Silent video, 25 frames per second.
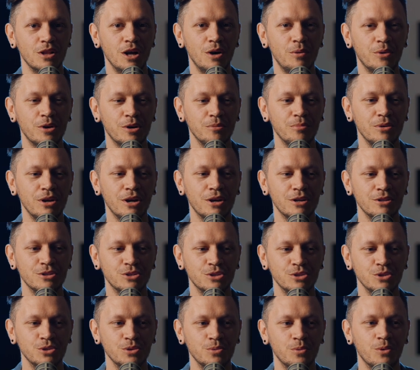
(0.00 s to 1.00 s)
I want to be able to
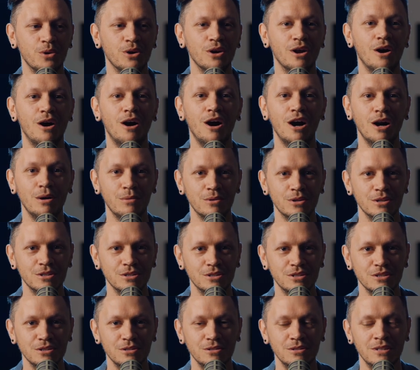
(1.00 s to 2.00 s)
do what I want to
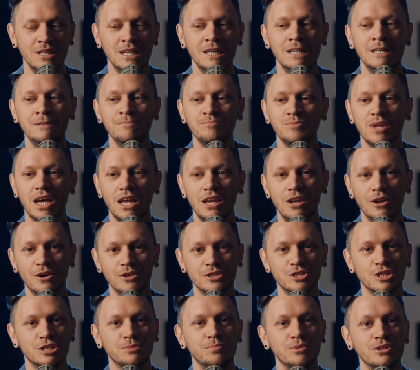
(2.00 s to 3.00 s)
do and
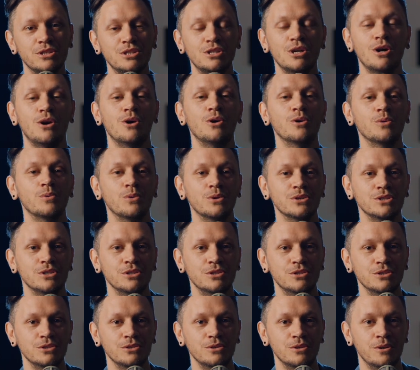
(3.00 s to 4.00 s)
not just be told what to
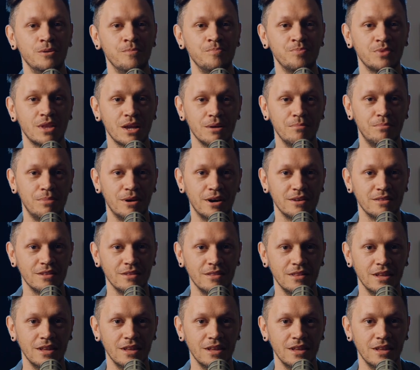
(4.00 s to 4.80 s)
do by the